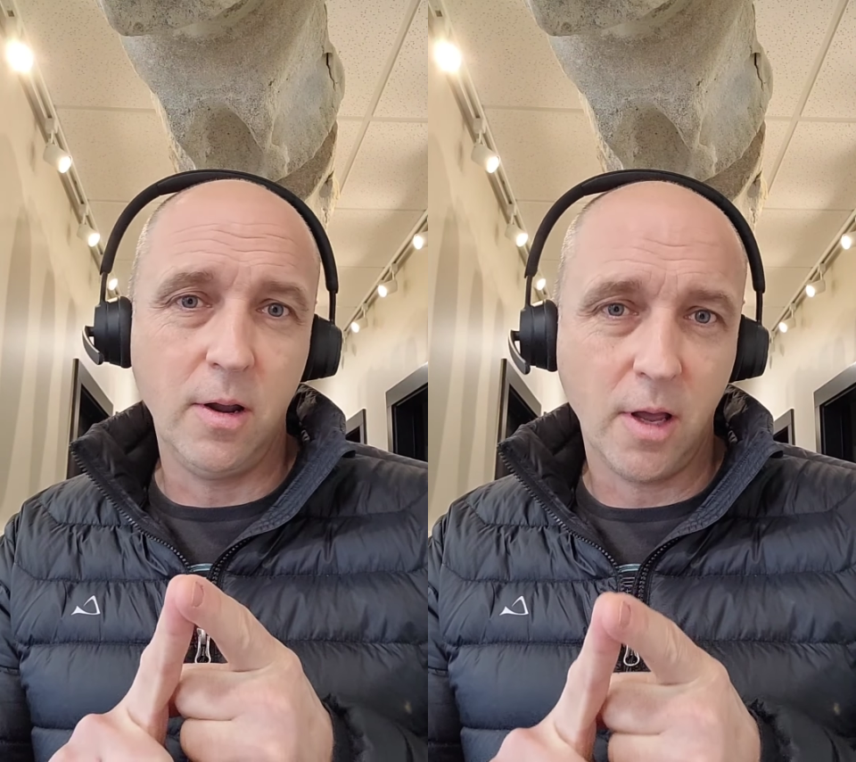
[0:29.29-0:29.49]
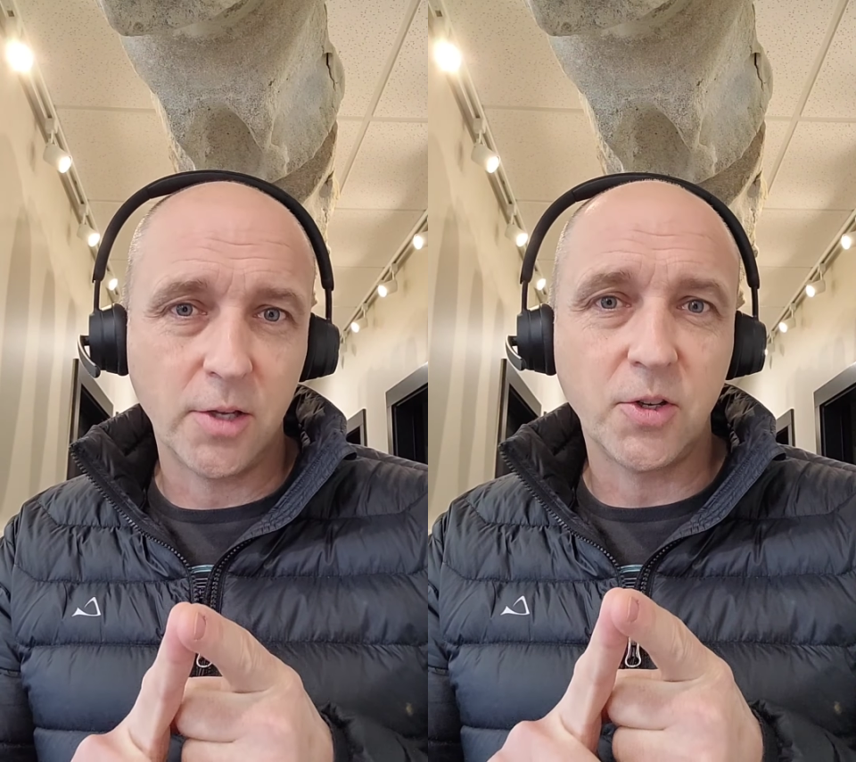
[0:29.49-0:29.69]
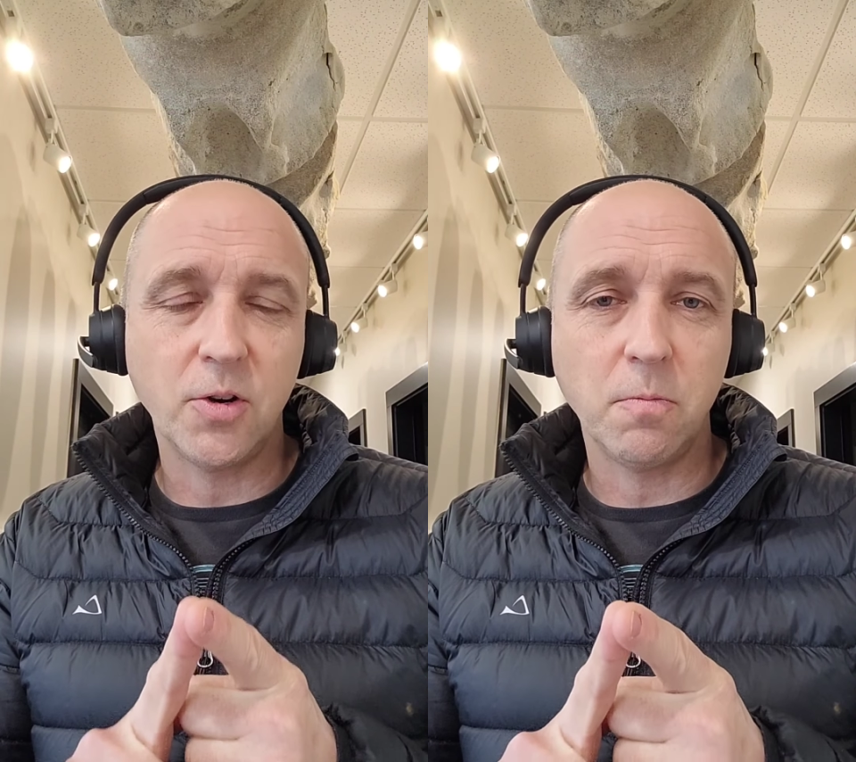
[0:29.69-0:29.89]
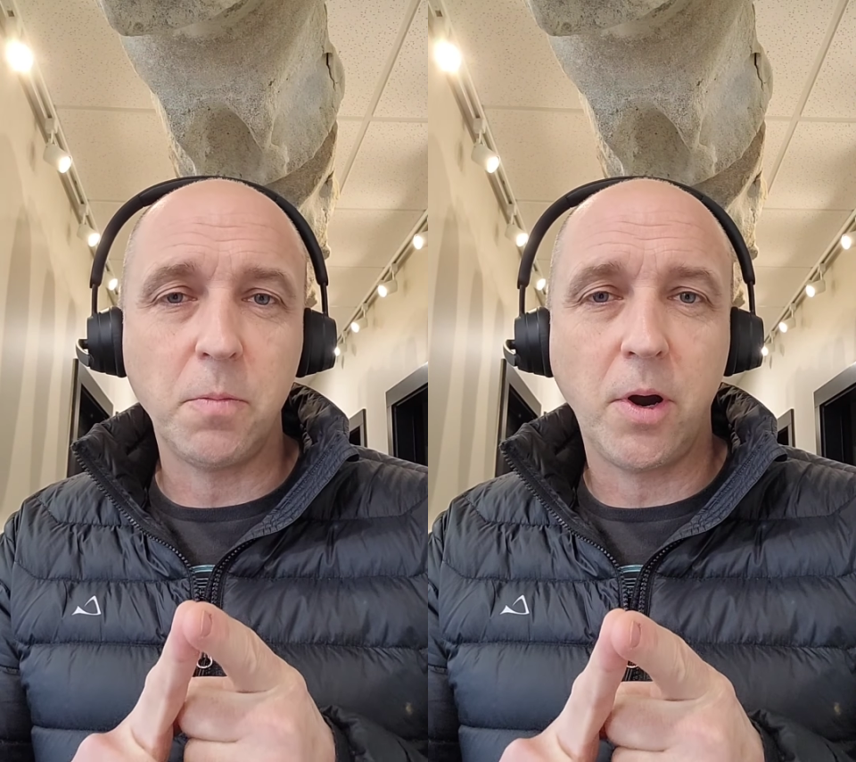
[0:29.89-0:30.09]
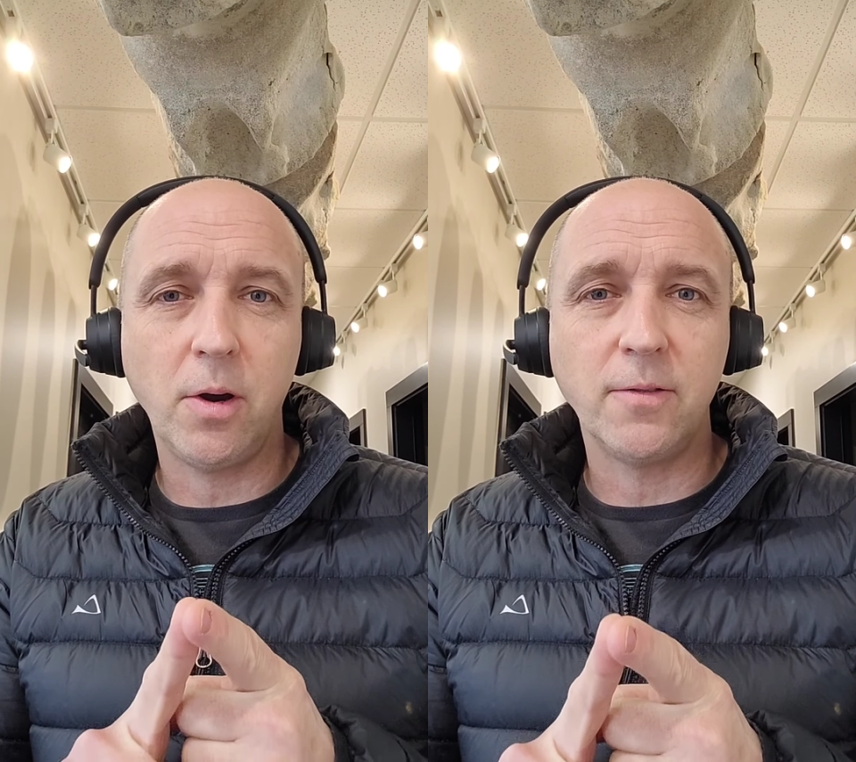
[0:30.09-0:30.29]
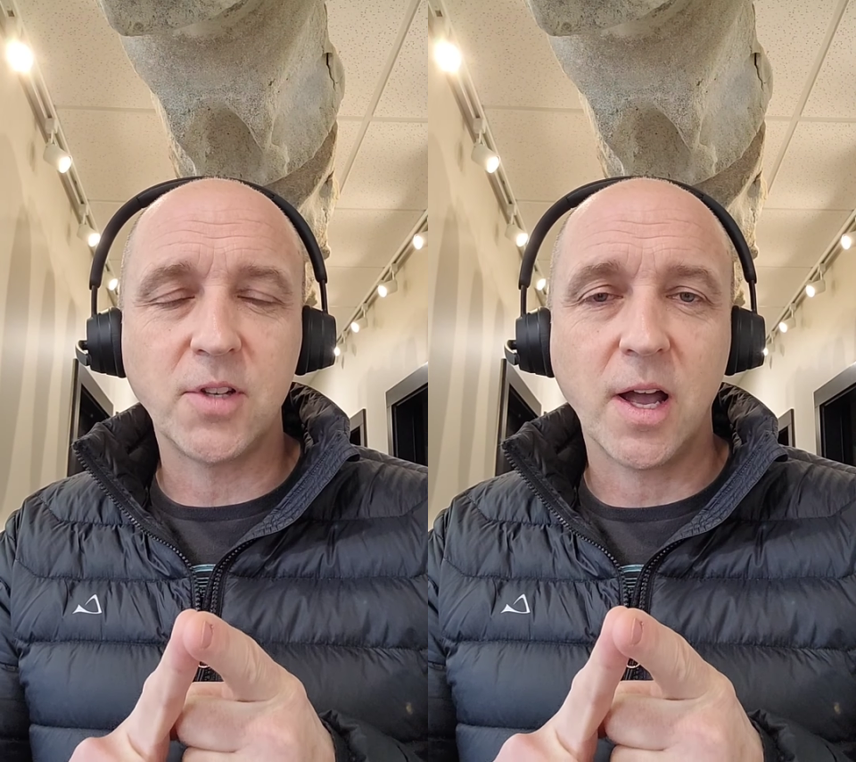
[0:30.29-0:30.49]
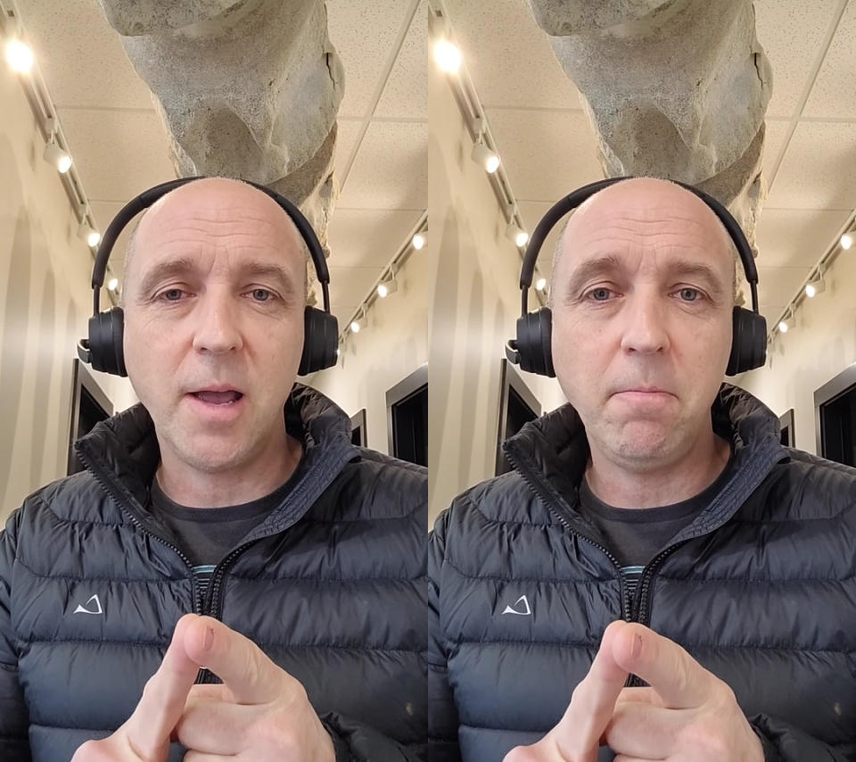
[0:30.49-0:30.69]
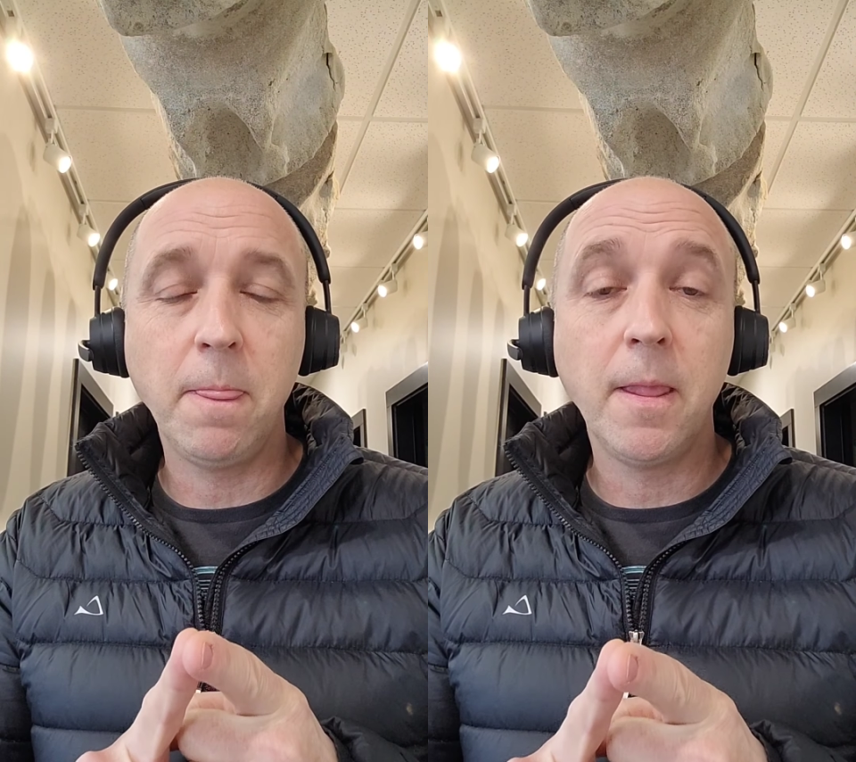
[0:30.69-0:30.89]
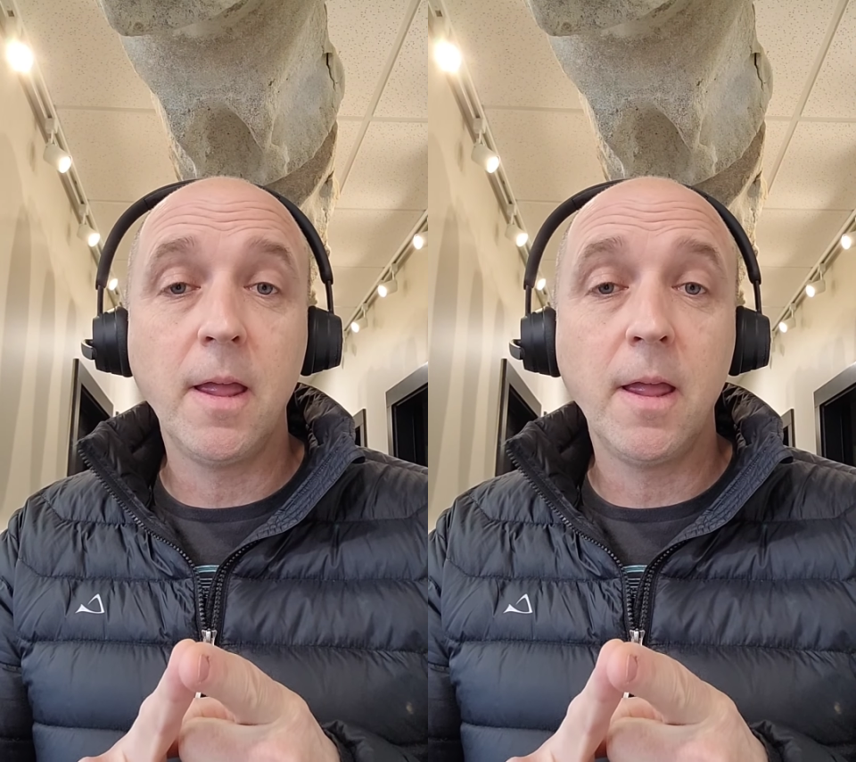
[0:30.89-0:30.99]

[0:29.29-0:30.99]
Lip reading: a certain period of time.